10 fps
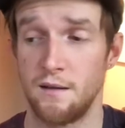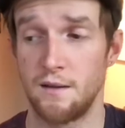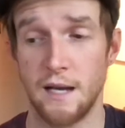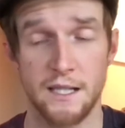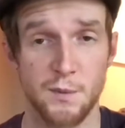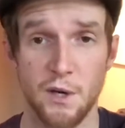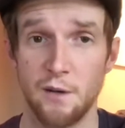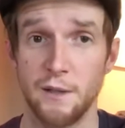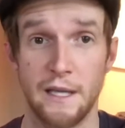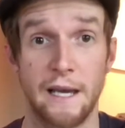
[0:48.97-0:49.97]
that's
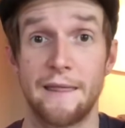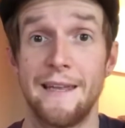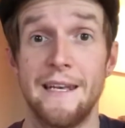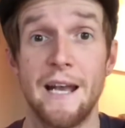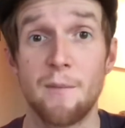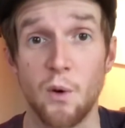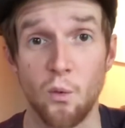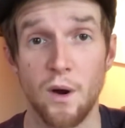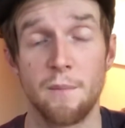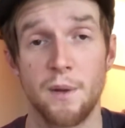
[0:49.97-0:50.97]
probably like the
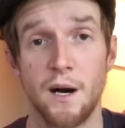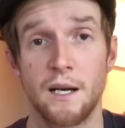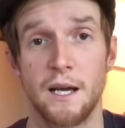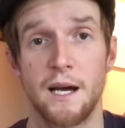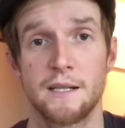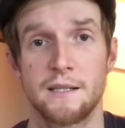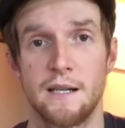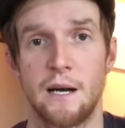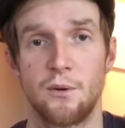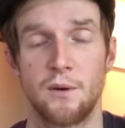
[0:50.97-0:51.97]
#1 podcast
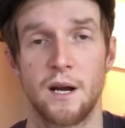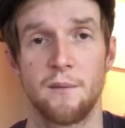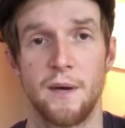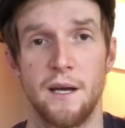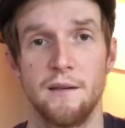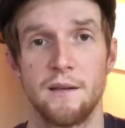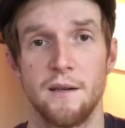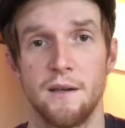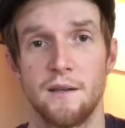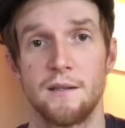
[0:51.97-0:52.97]
that I would recommend
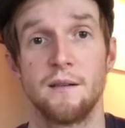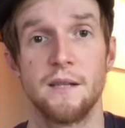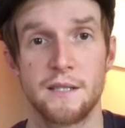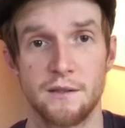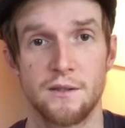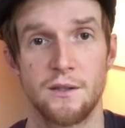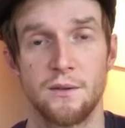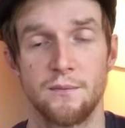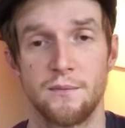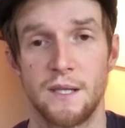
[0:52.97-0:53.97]
to listen to.